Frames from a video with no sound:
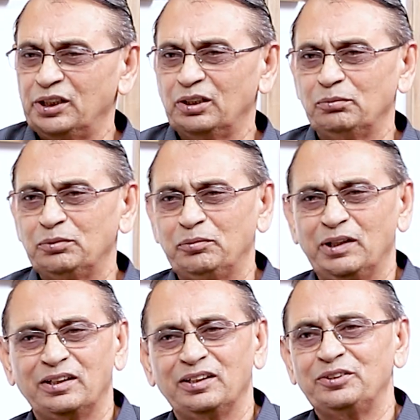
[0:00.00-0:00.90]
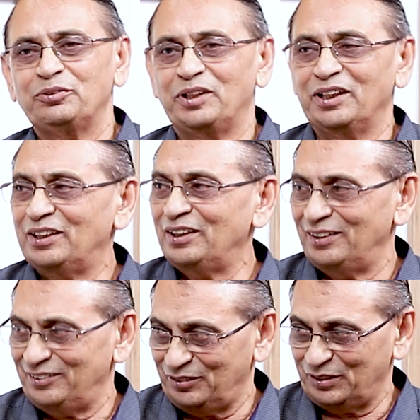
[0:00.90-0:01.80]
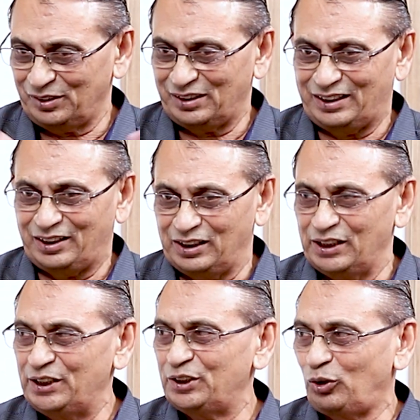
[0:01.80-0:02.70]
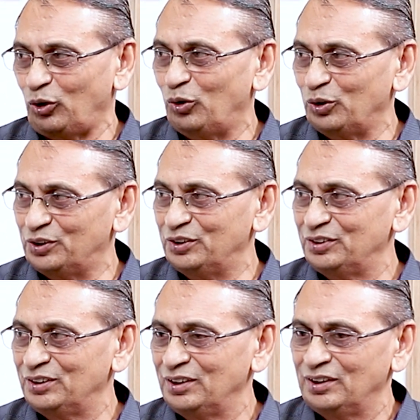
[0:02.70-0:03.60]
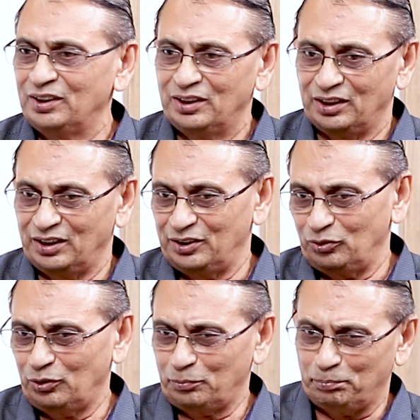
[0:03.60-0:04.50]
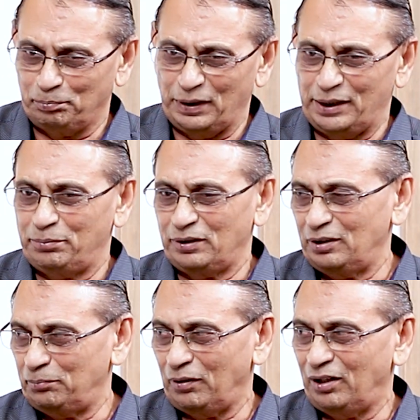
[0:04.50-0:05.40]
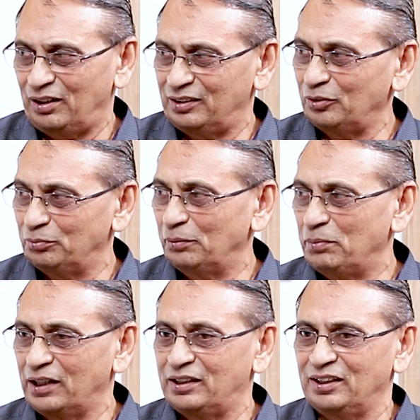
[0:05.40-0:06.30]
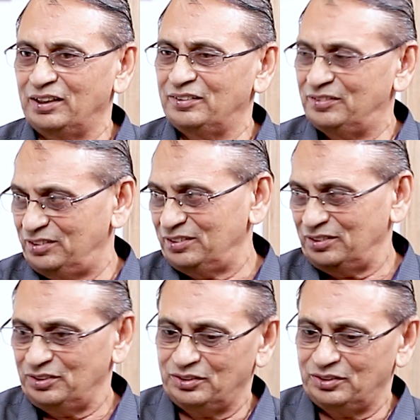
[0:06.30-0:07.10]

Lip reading: Cleaning of the back gauge, you take a clean cloth and or peripheral part of the back gauge.